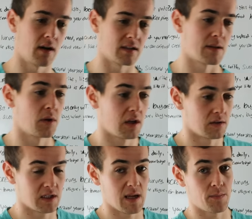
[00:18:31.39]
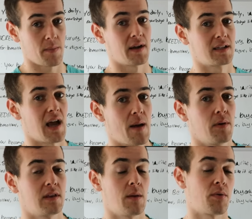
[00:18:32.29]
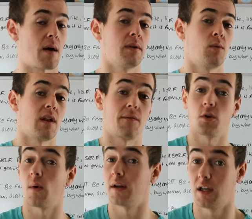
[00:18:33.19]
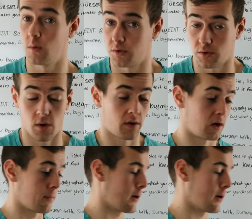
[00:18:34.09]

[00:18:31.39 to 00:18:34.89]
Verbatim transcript: uh, something deep about a topic, they probably will have no idea what they're talking